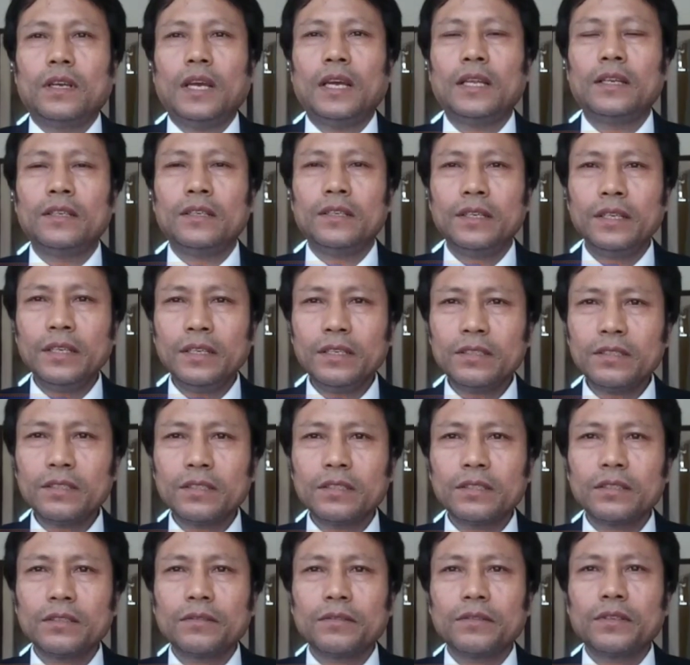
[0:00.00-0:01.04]
and
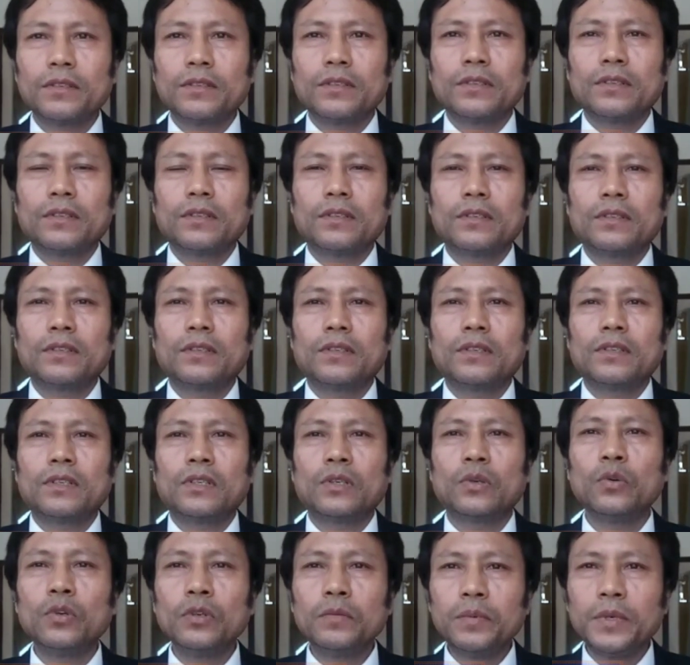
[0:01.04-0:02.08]
this
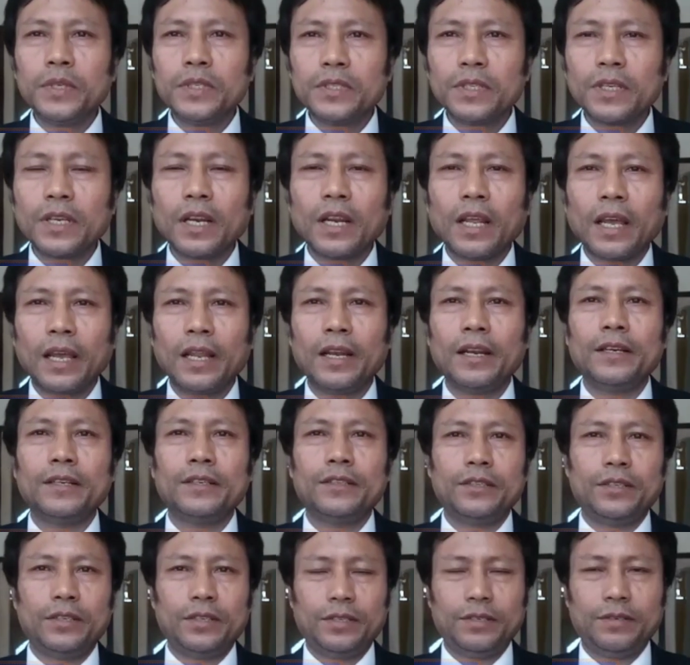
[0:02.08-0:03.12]
good physical
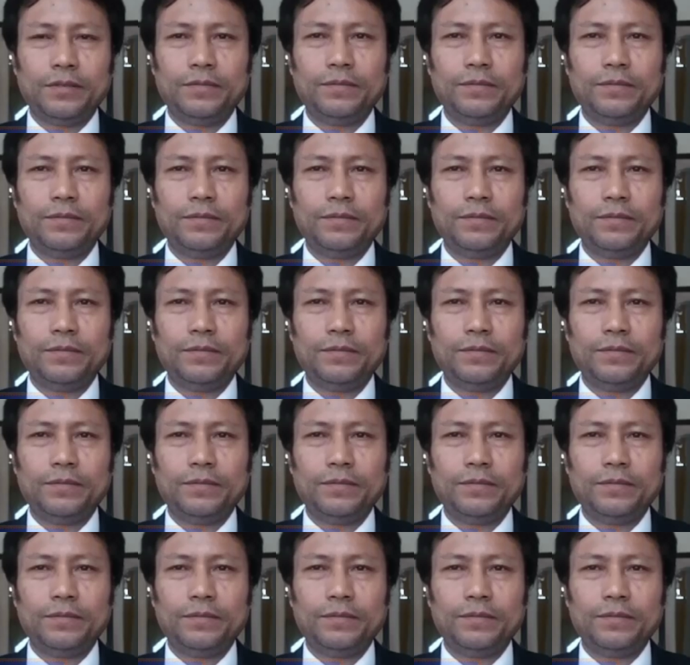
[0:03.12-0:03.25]
health